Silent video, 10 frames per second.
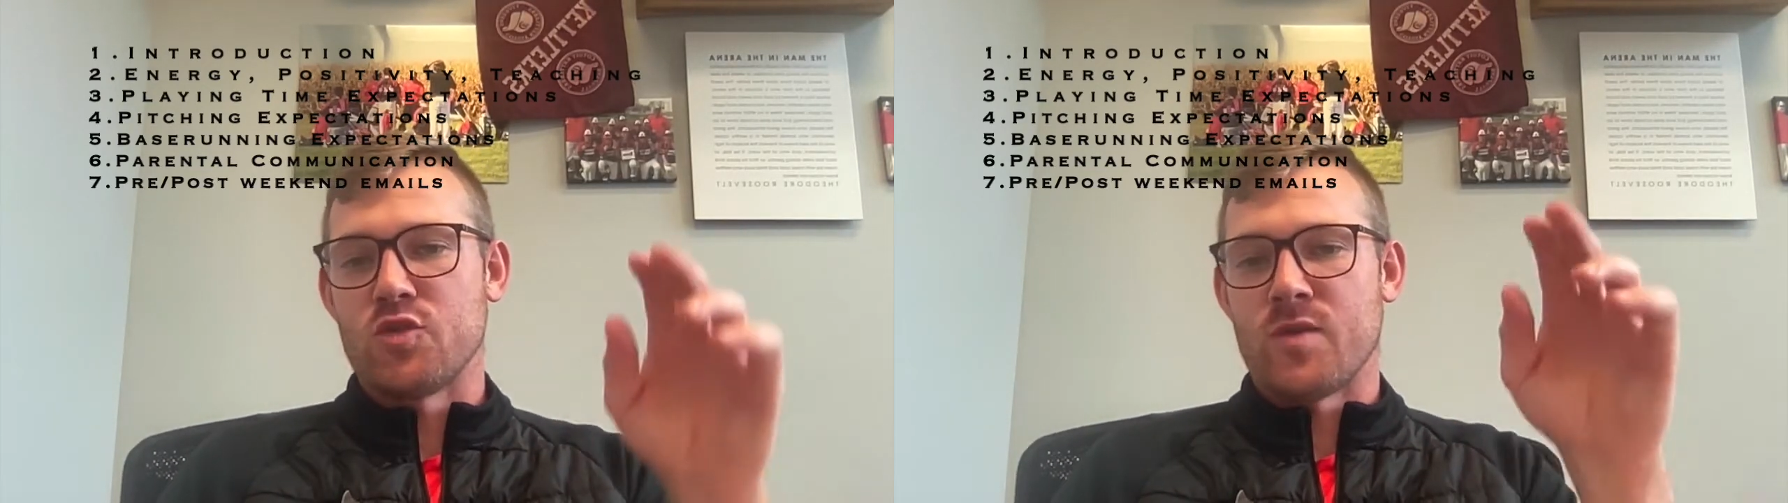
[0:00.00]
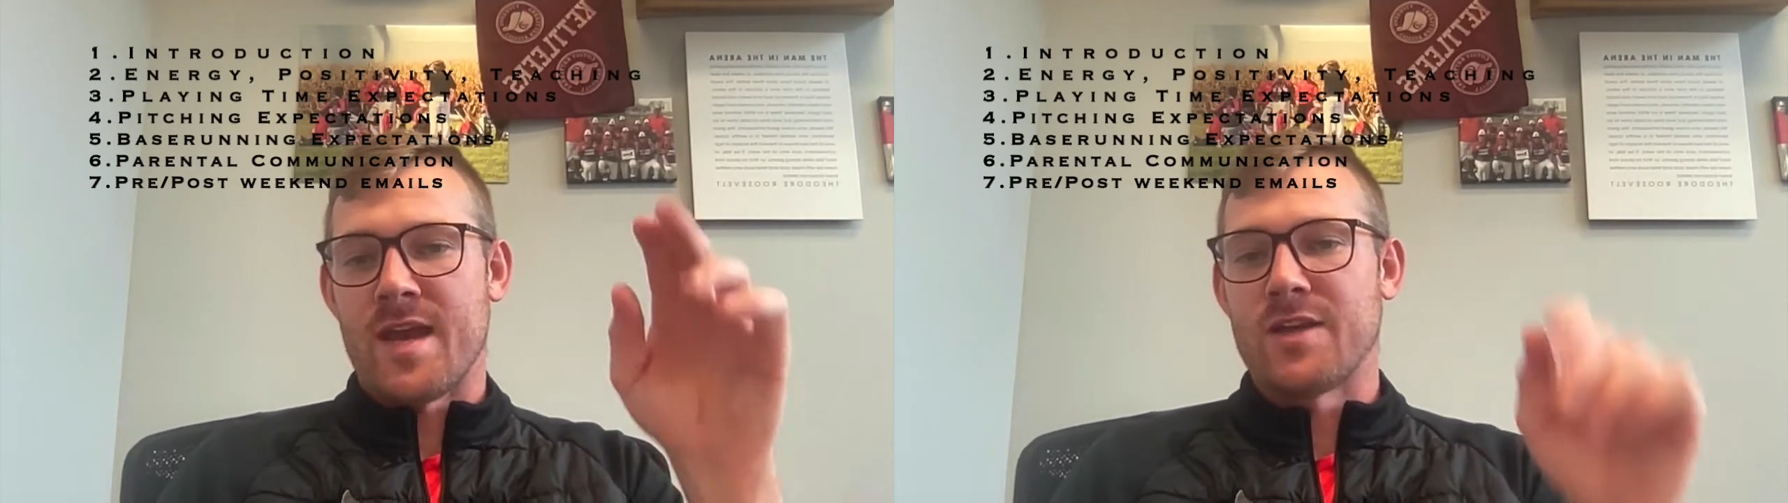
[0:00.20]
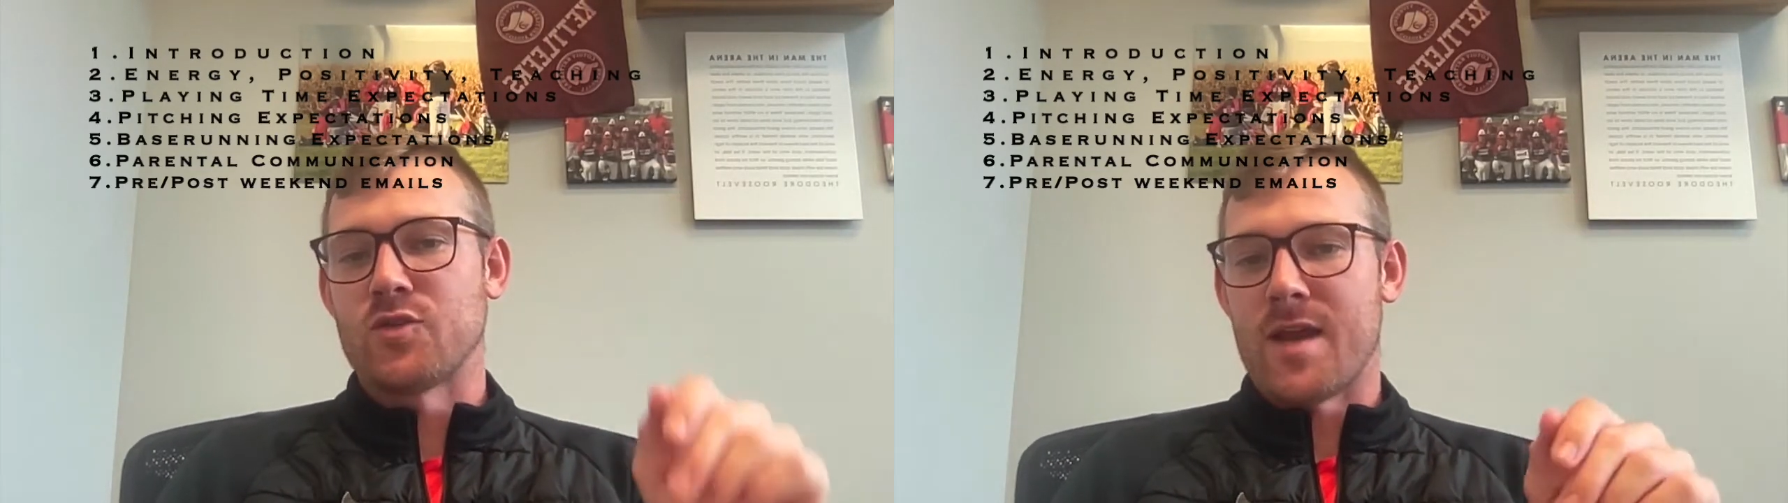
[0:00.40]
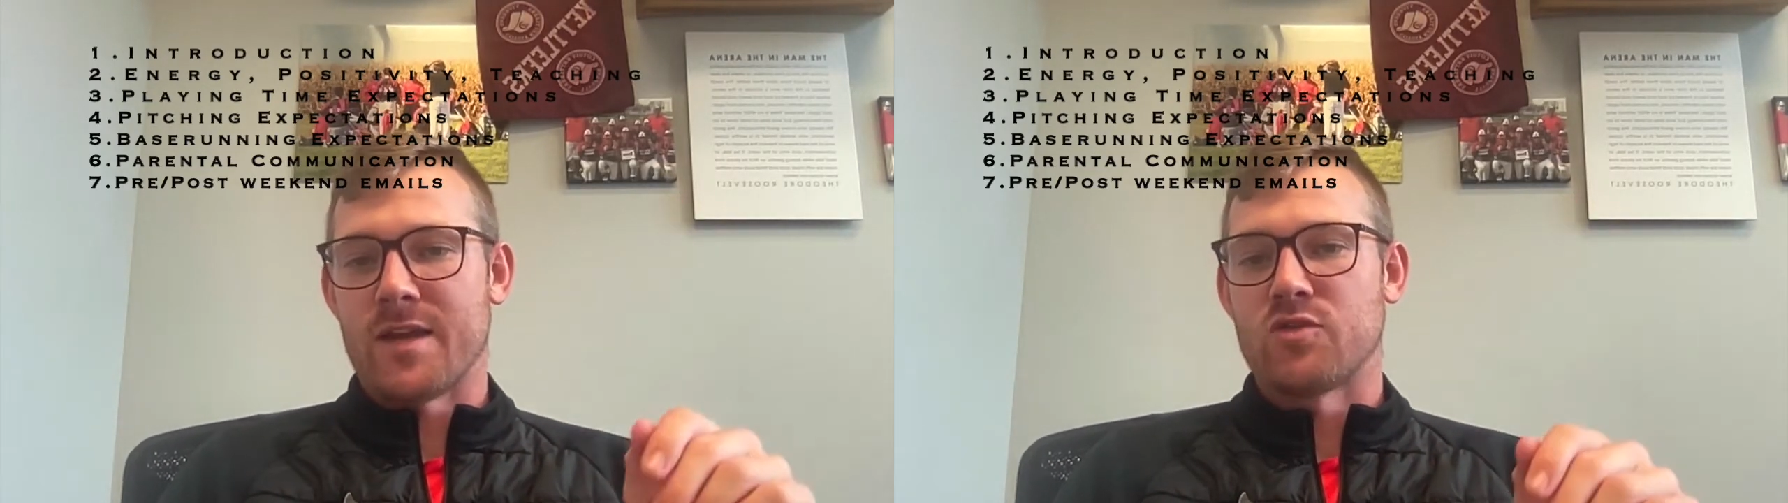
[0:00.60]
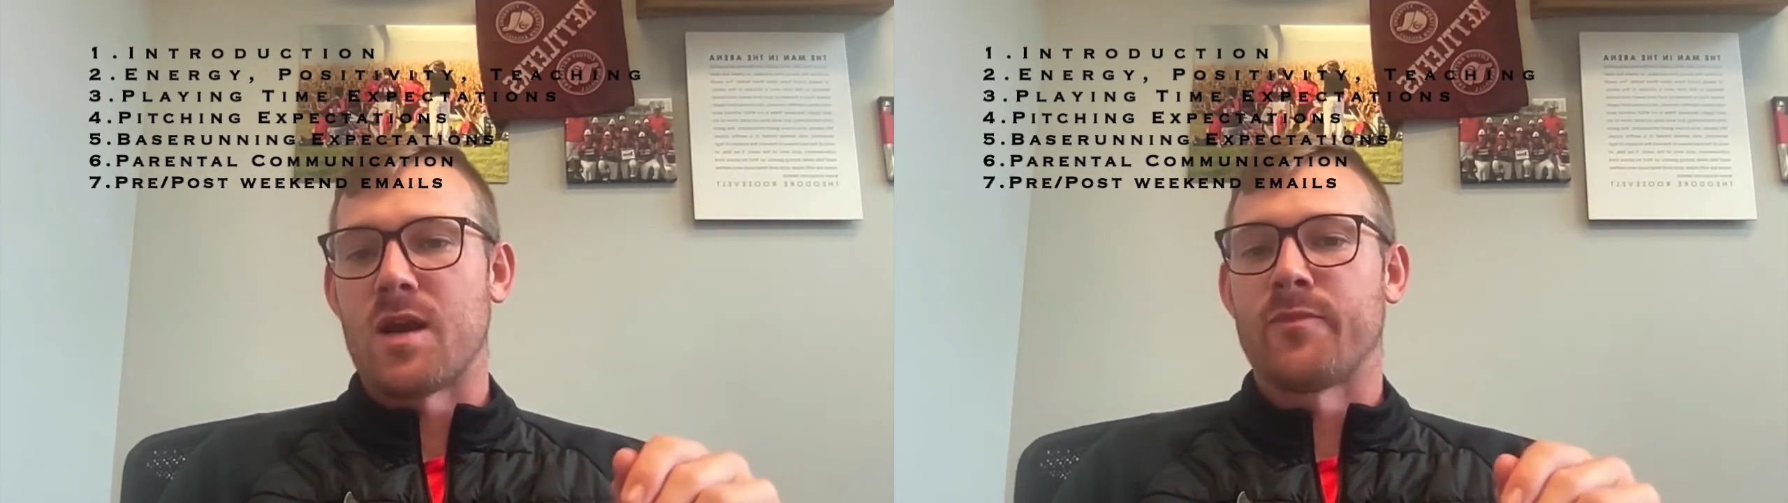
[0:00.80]
you can drag
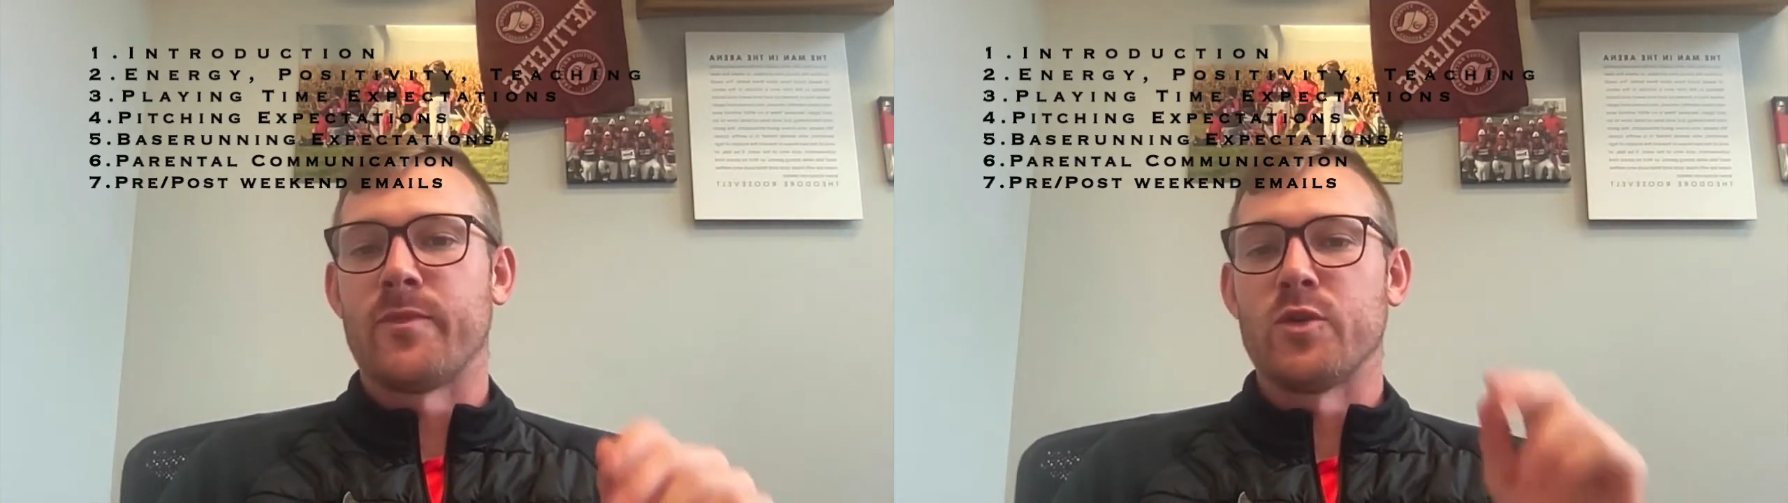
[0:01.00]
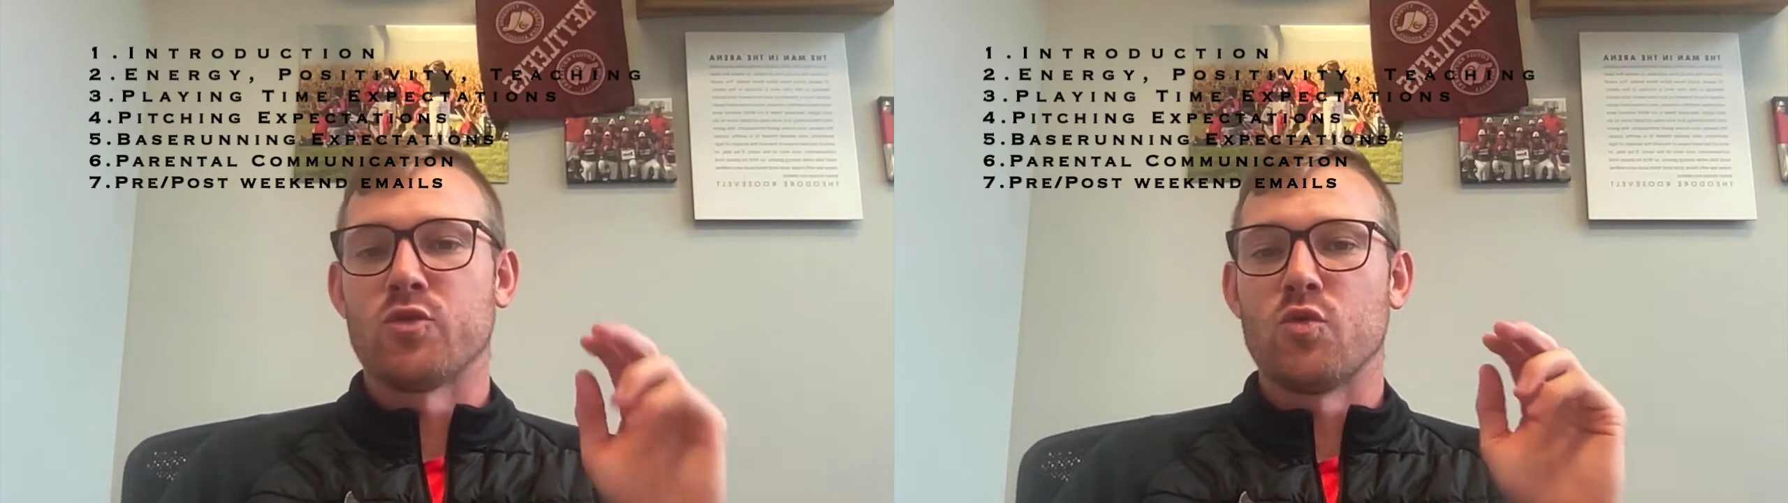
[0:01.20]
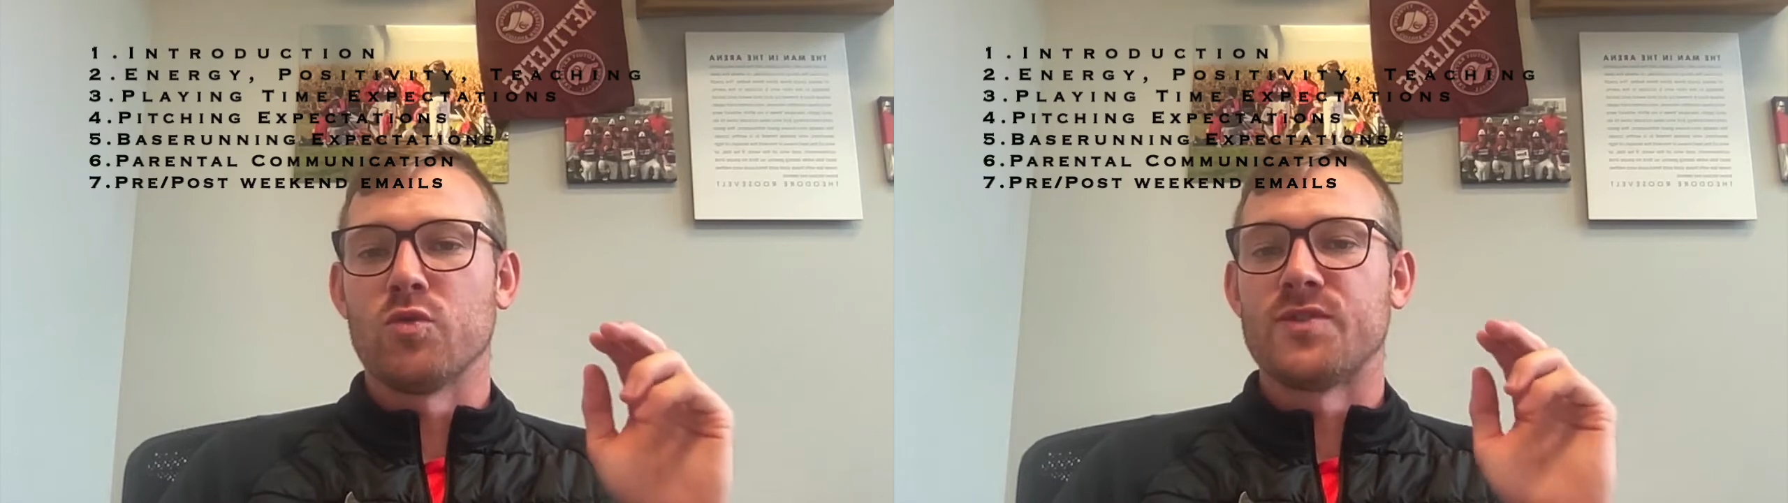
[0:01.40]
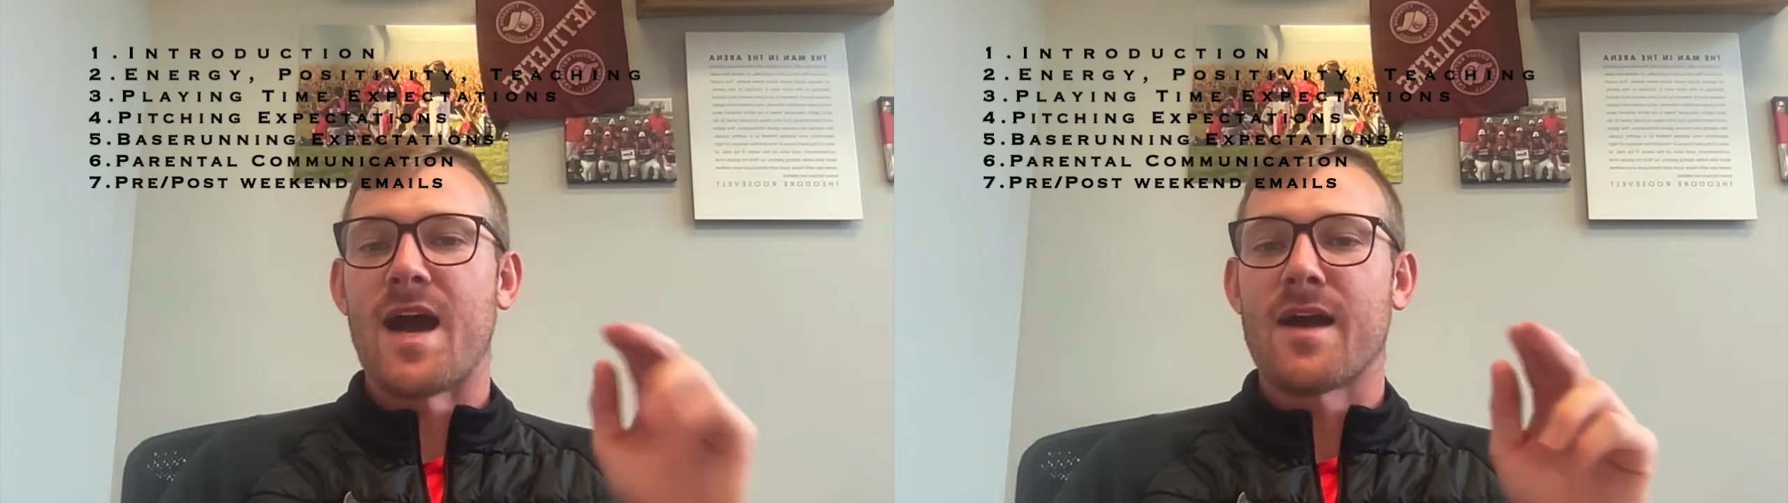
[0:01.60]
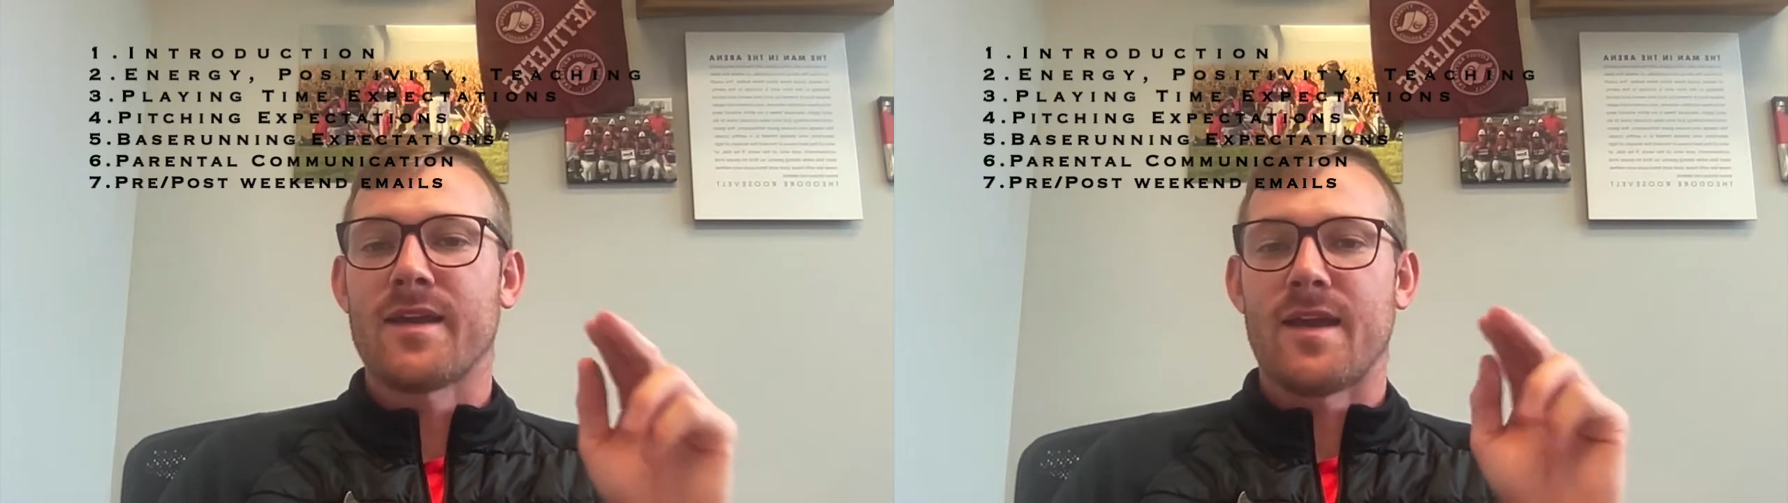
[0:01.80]
and drop from your Google
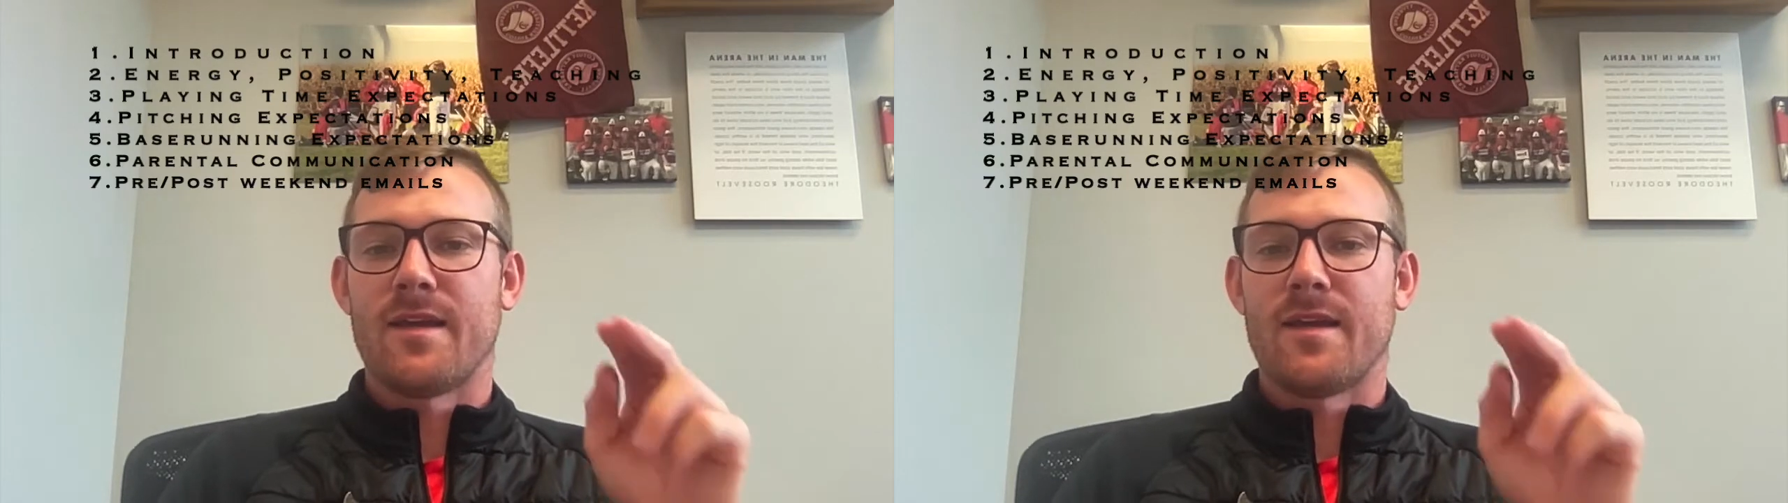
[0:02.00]
Doc